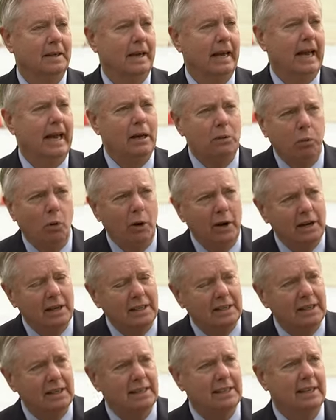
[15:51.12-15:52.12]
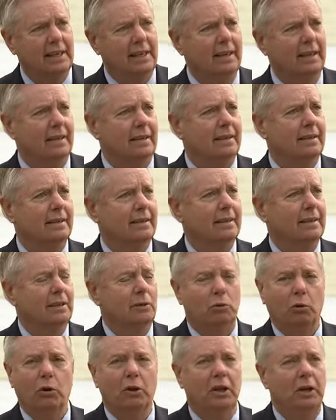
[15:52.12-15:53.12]
And where does this end?
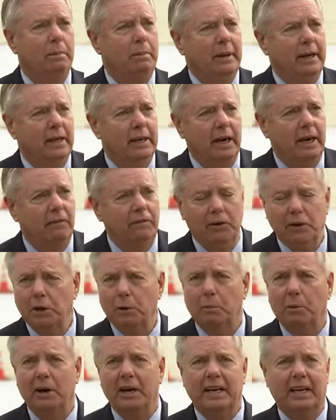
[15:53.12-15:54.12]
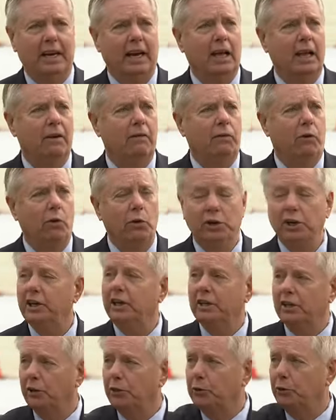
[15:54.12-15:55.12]
Will there be an effort to break California
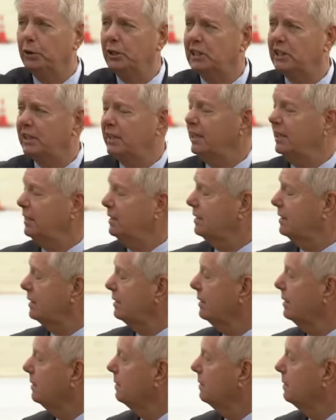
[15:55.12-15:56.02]
into 3 states?